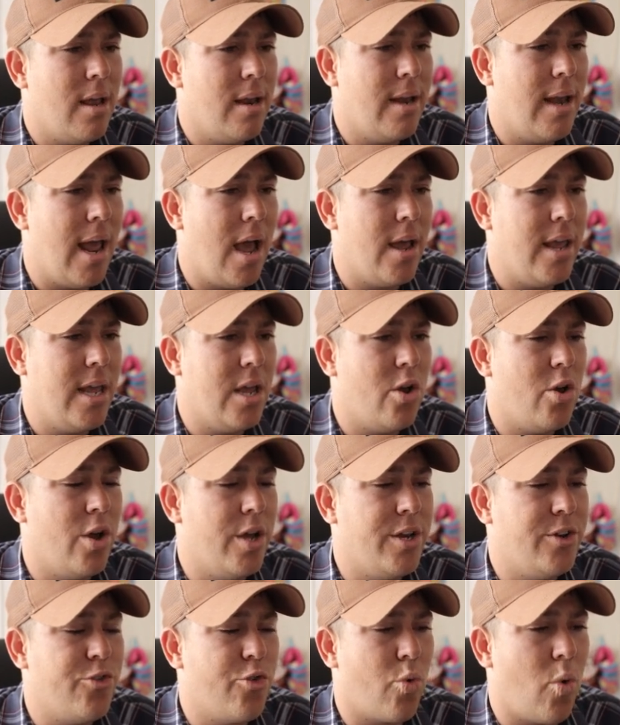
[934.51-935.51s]
Now he
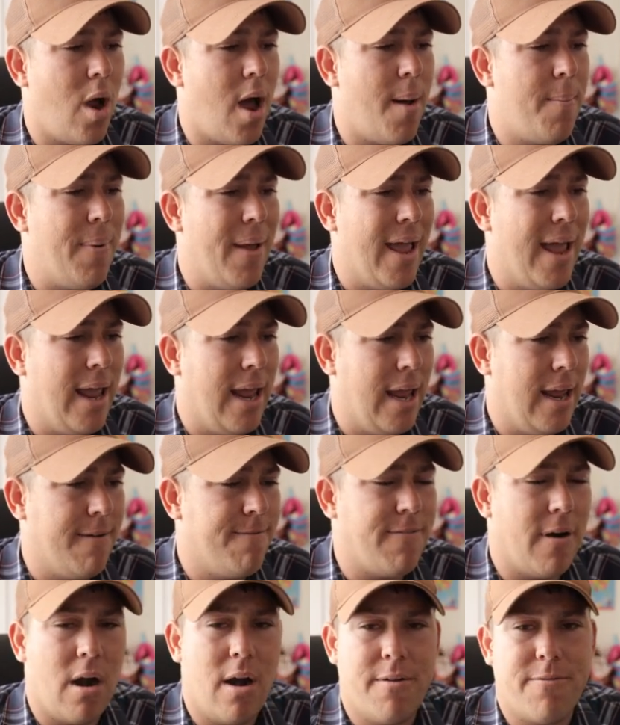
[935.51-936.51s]
could drop a
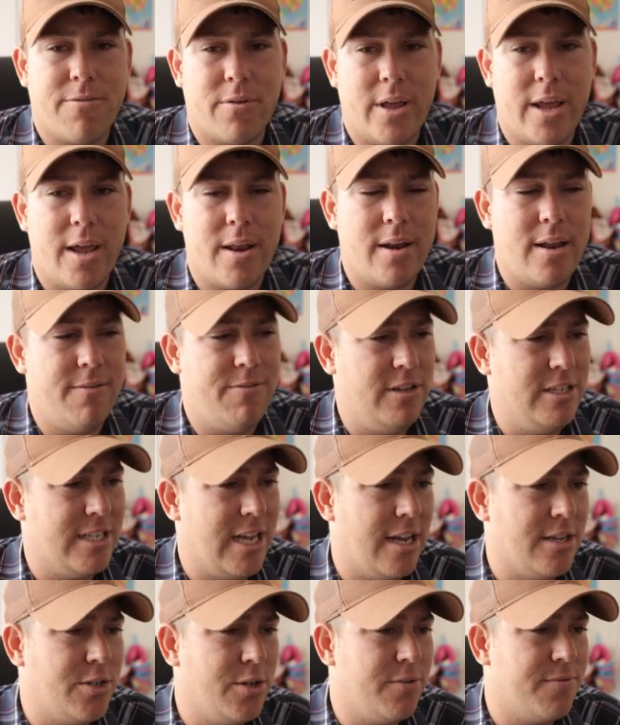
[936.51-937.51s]
Fiery Flint if he's
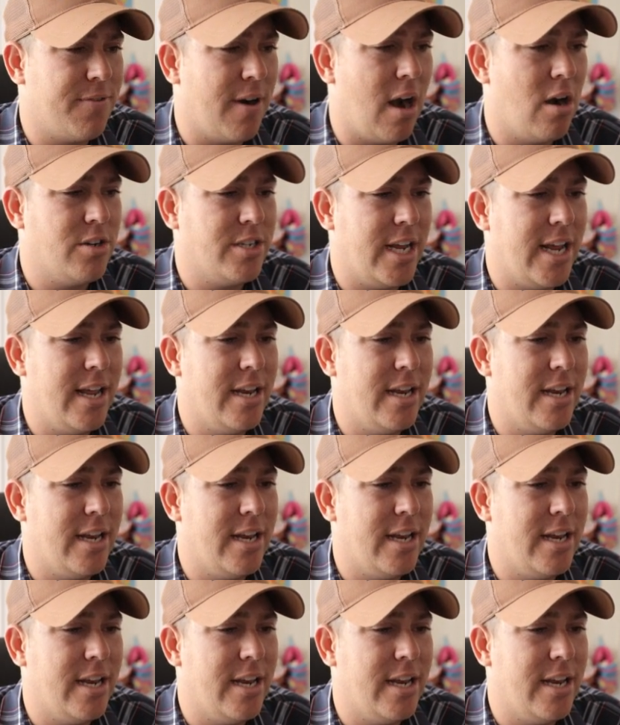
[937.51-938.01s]
got 2 fires